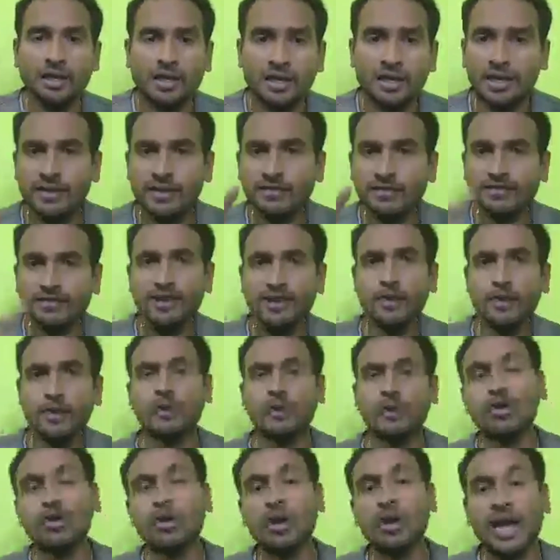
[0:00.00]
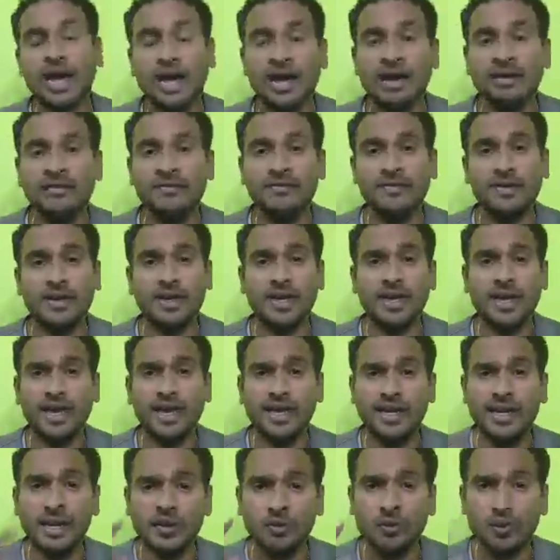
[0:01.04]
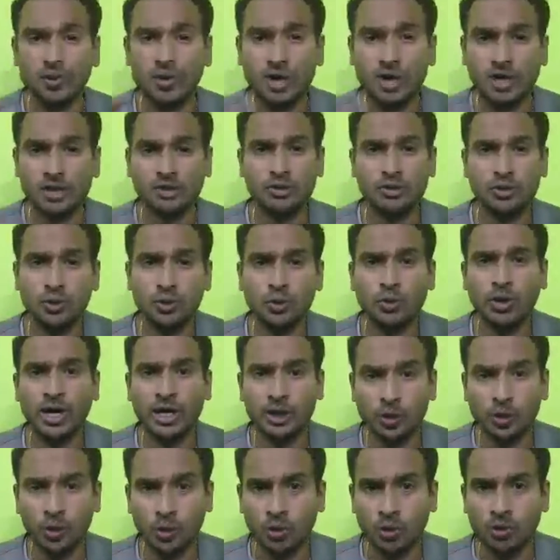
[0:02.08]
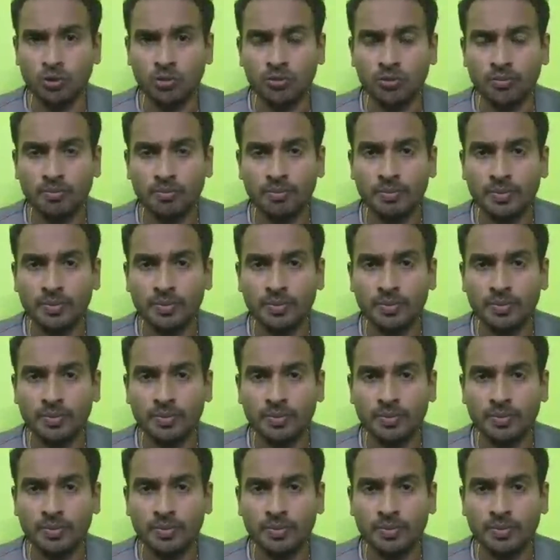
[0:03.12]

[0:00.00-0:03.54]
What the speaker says: if you do not have any work to do at home,